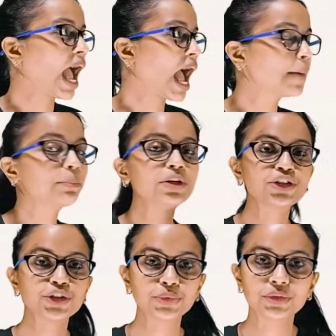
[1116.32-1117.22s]

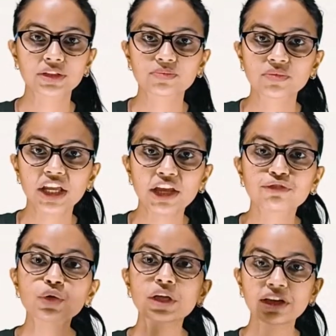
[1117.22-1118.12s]
Amplitude.
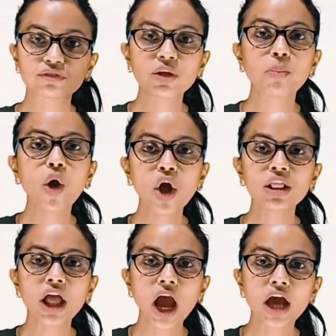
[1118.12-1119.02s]
If you give the
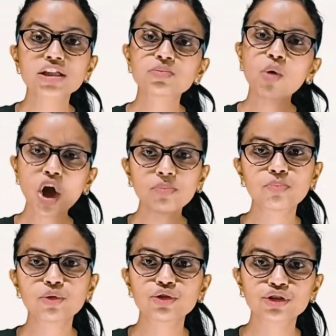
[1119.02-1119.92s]
ball a small
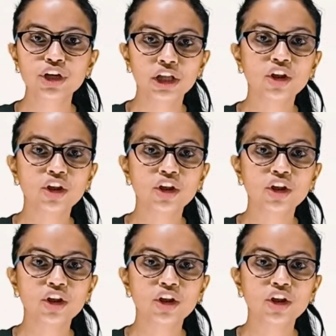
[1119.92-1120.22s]
push,